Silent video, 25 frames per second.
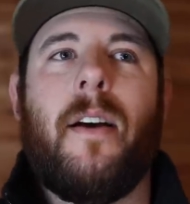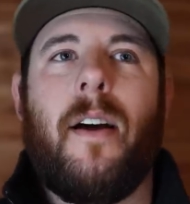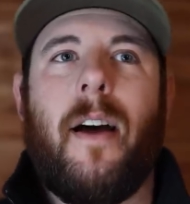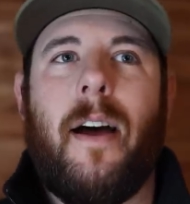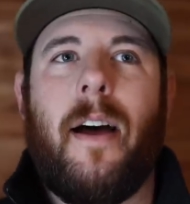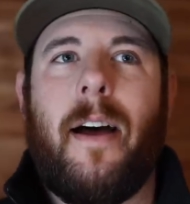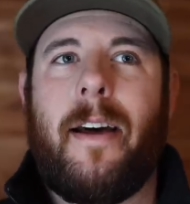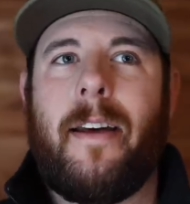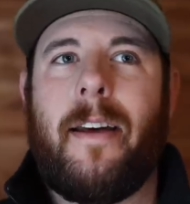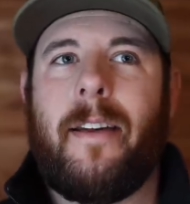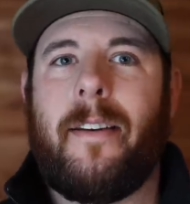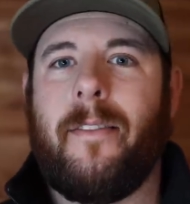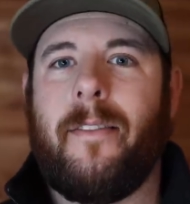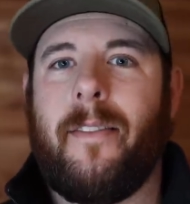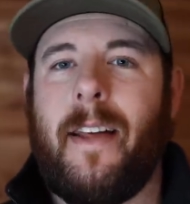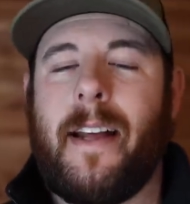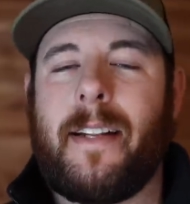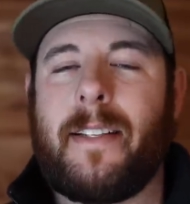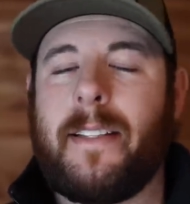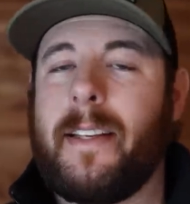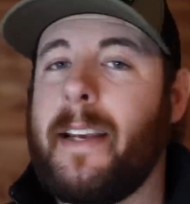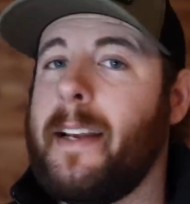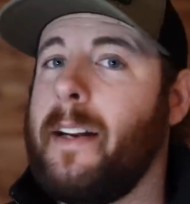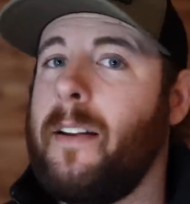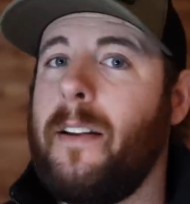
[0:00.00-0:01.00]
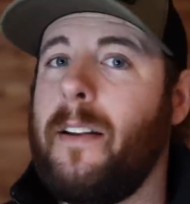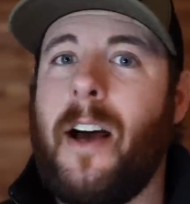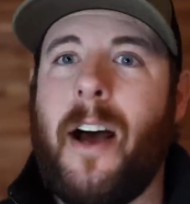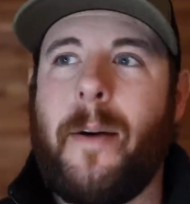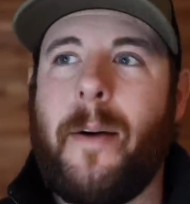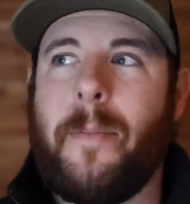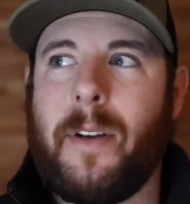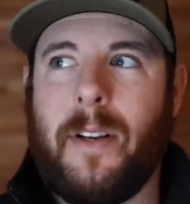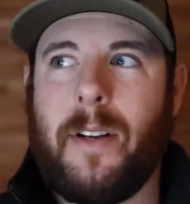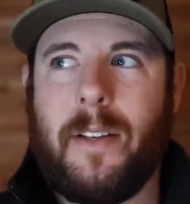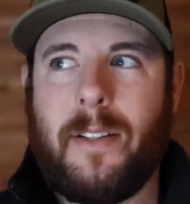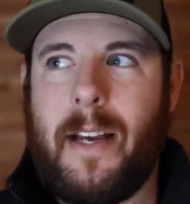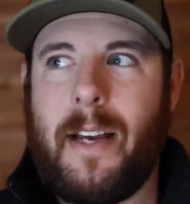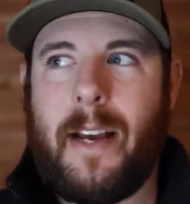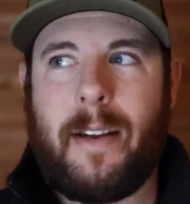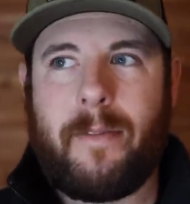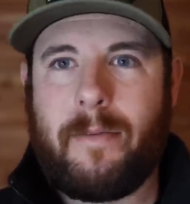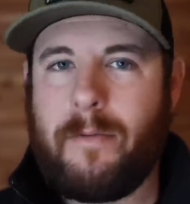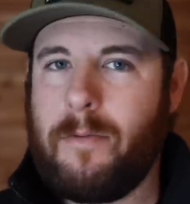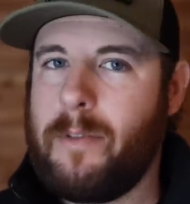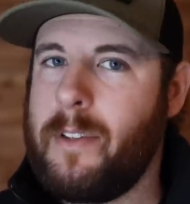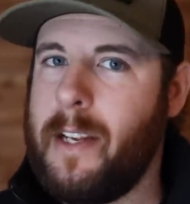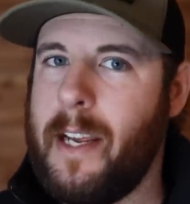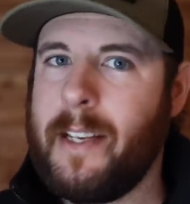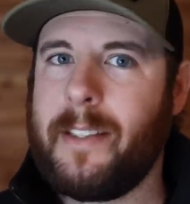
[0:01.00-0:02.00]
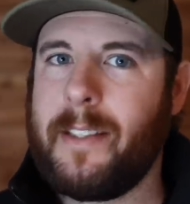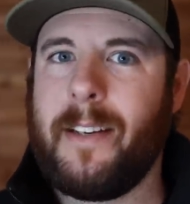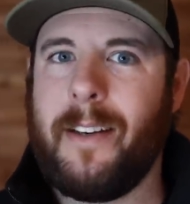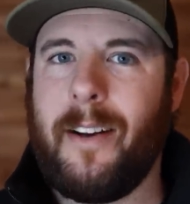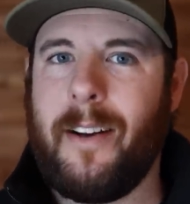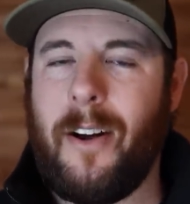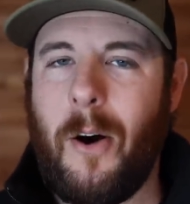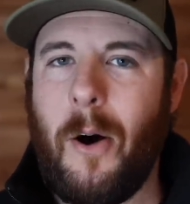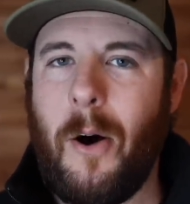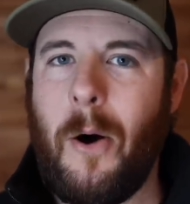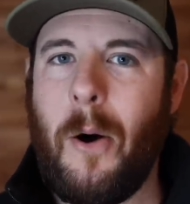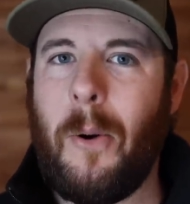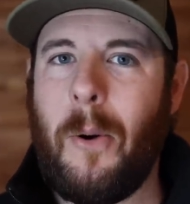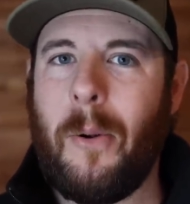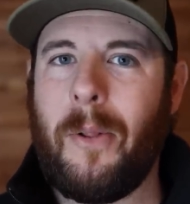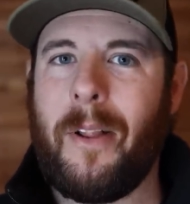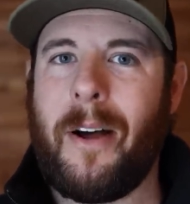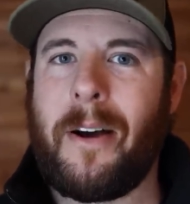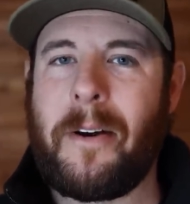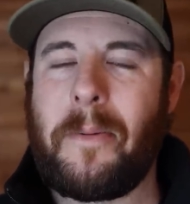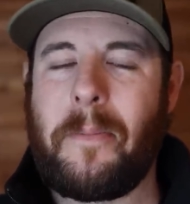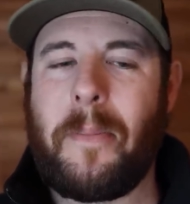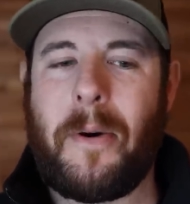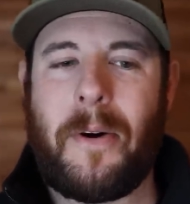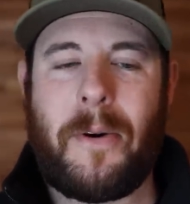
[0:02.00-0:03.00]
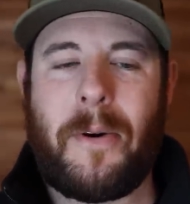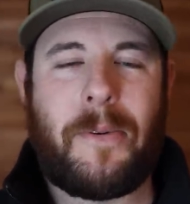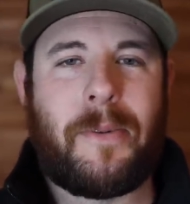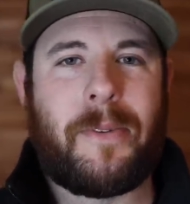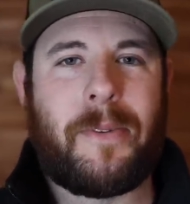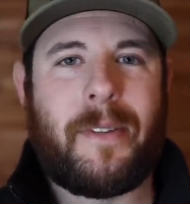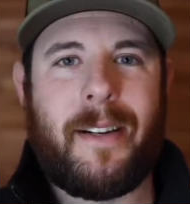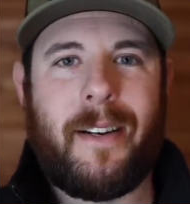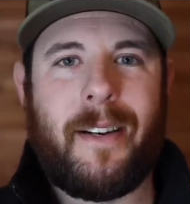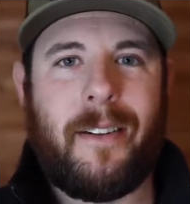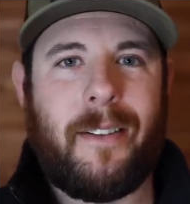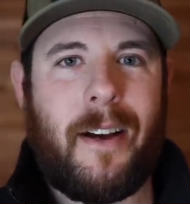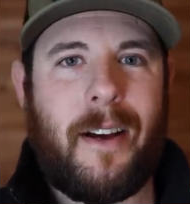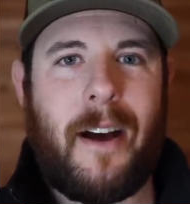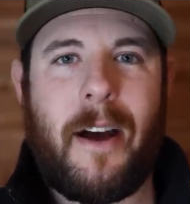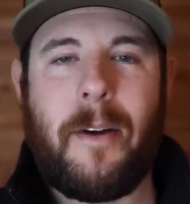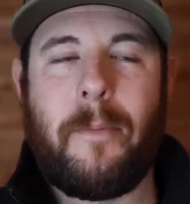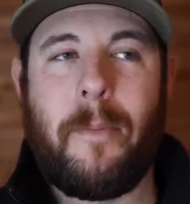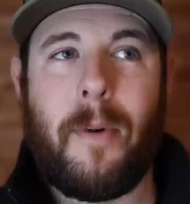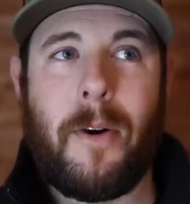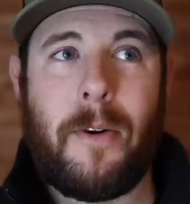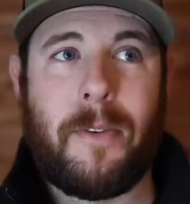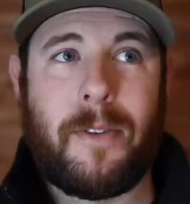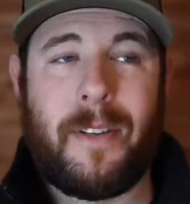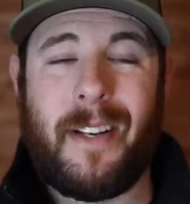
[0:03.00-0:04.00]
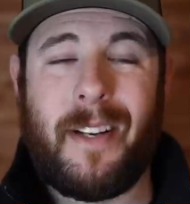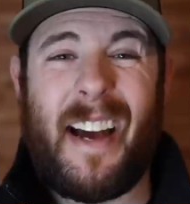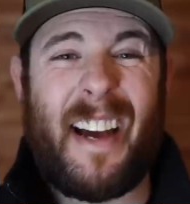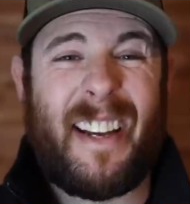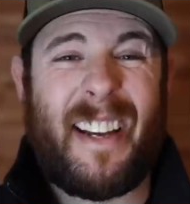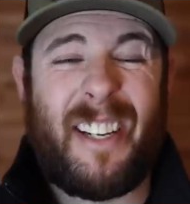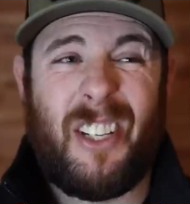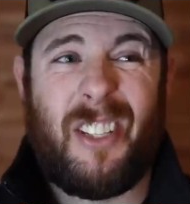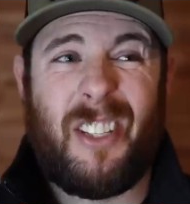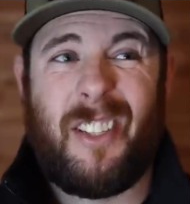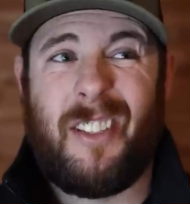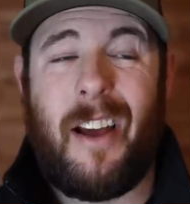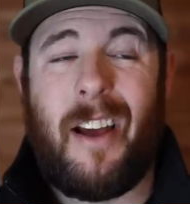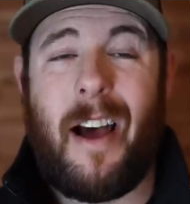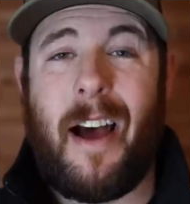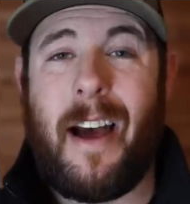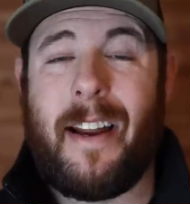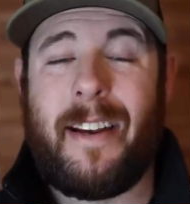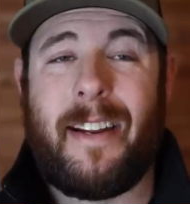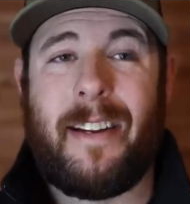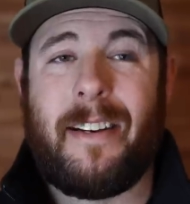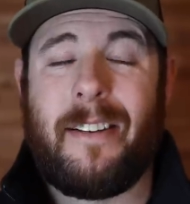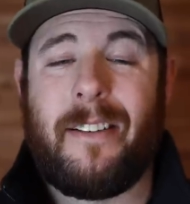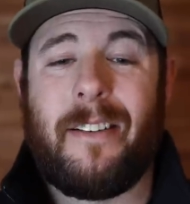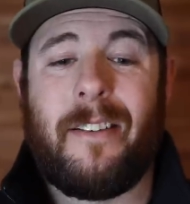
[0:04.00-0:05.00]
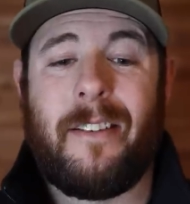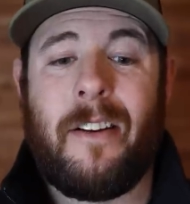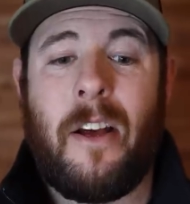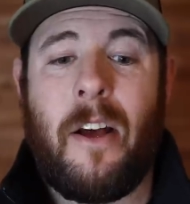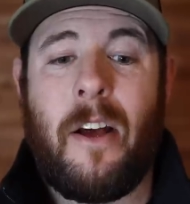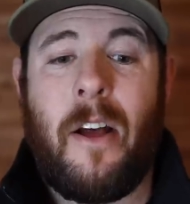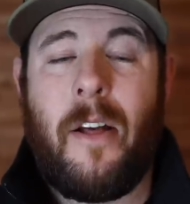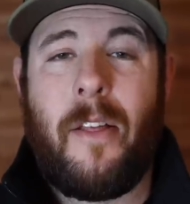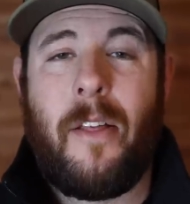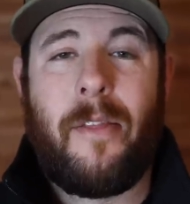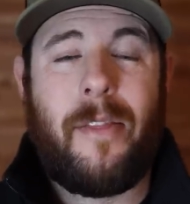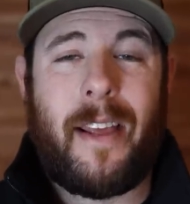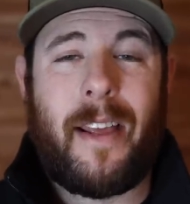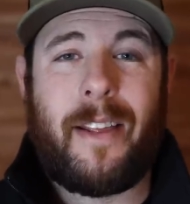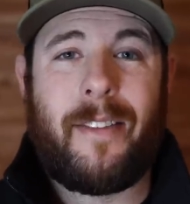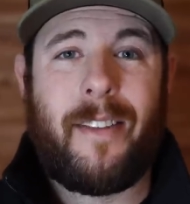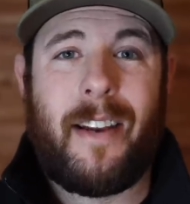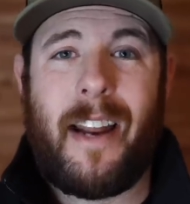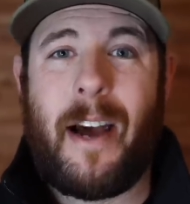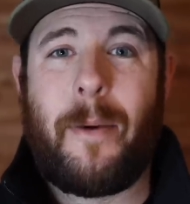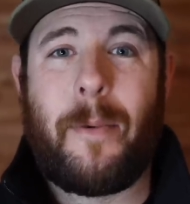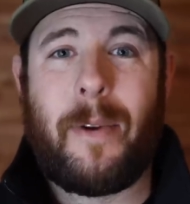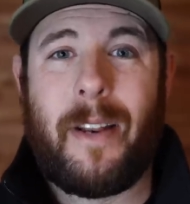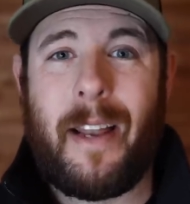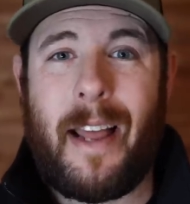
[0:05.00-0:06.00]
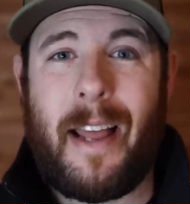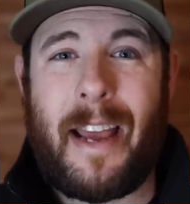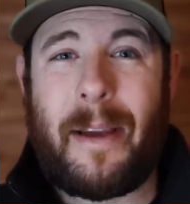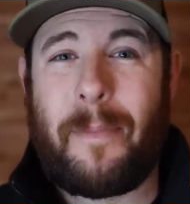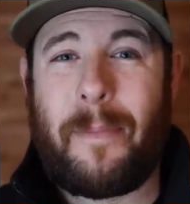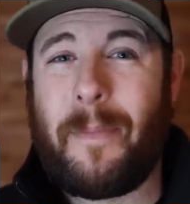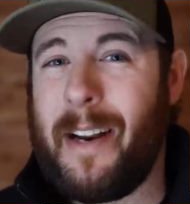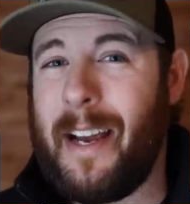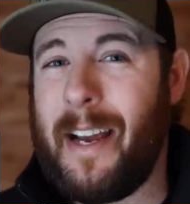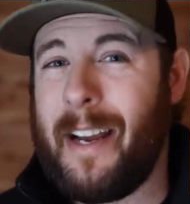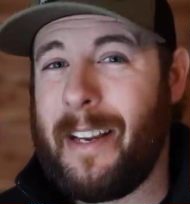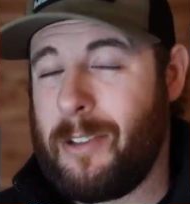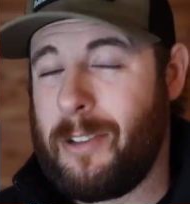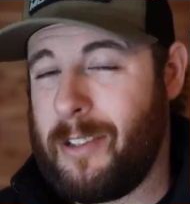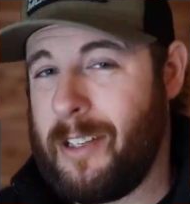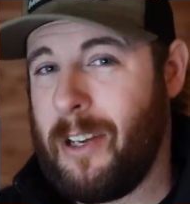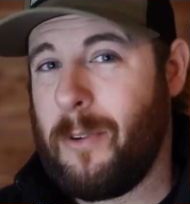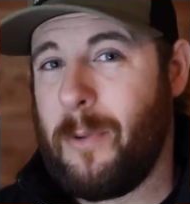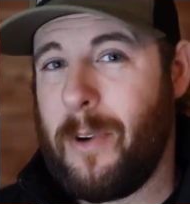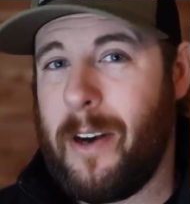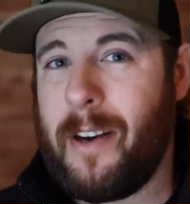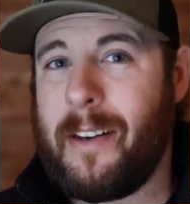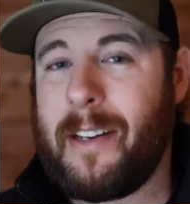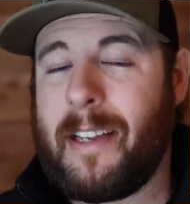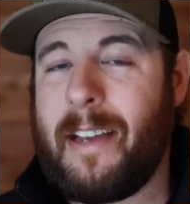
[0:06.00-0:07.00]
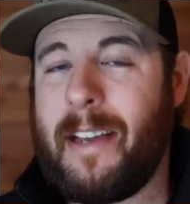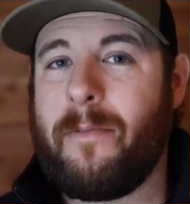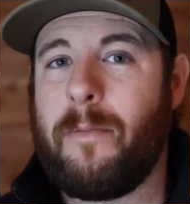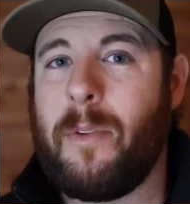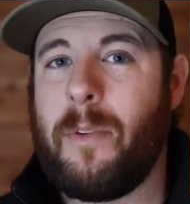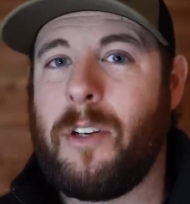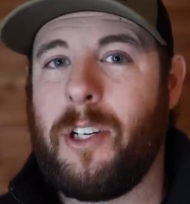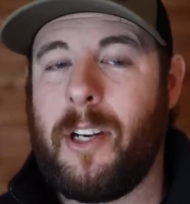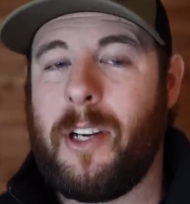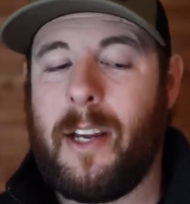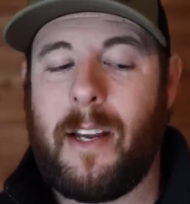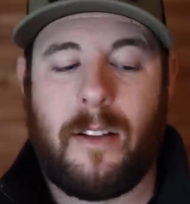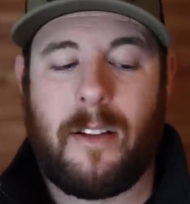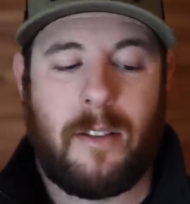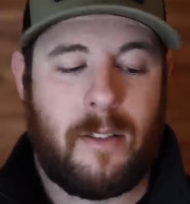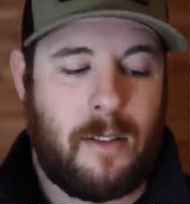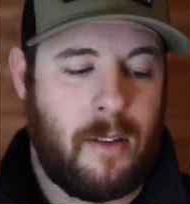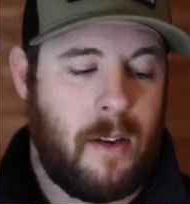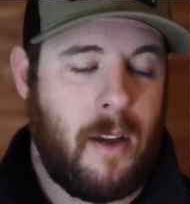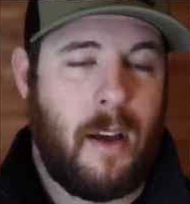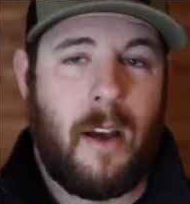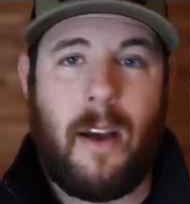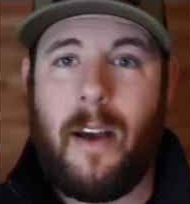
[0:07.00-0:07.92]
And that's saying a lot because I tested a whole lot of bows, and a lot of bows that I didn't think that I would like, but I still wanted to give them a chance.